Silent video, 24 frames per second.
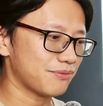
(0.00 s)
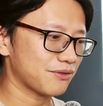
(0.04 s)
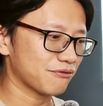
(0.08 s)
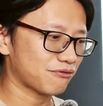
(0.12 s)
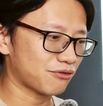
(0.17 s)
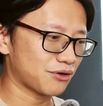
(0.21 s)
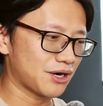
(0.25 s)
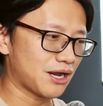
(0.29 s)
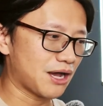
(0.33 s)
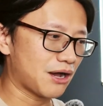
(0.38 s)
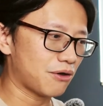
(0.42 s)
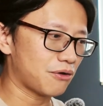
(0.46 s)

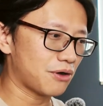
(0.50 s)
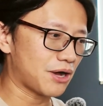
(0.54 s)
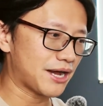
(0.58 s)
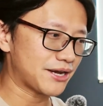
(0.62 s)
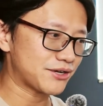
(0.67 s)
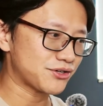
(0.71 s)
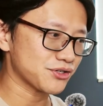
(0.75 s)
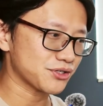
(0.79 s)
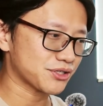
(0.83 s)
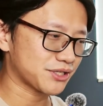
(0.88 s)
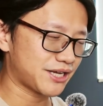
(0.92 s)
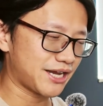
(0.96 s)
For now, I
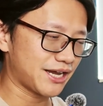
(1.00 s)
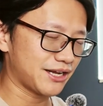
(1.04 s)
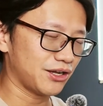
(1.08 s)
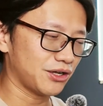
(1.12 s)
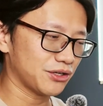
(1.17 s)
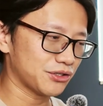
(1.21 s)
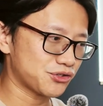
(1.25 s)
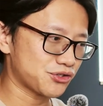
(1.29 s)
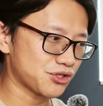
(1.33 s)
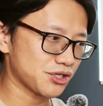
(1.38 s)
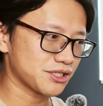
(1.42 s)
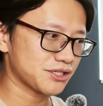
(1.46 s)
just
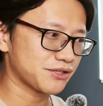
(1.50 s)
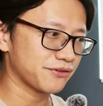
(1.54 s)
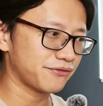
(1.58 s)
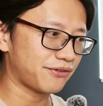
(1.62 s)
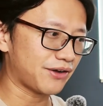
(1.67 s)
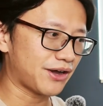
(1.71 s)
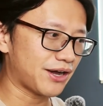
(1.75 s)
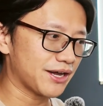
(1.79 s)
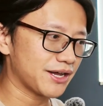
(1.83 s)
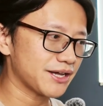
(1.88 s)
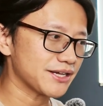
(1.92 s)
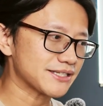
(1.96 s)
cannot
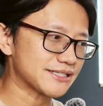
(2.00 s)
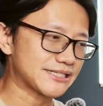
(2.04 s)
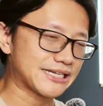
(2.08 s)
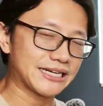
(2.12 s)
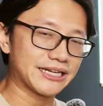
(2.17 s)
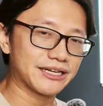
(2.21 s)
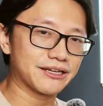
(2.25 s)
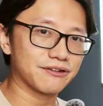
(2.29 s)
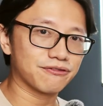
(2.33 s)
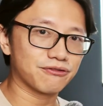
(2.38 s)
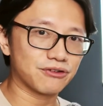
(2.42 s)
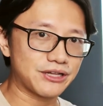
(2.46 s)
justify
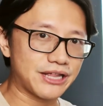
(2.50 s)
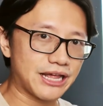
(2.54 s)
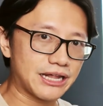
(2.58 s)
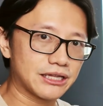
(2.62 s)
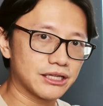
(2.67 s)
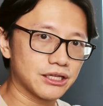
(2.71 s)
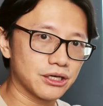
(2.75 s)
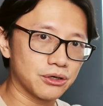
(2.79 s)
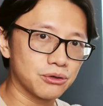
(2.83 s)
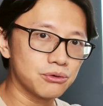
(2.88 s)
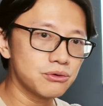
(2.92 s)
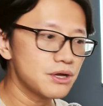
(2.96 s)
selling it for
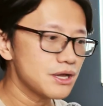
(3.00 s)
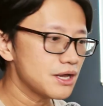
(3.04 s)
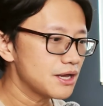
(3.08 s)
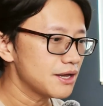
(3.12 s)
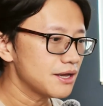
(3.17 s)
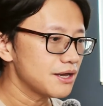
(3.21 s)
that low,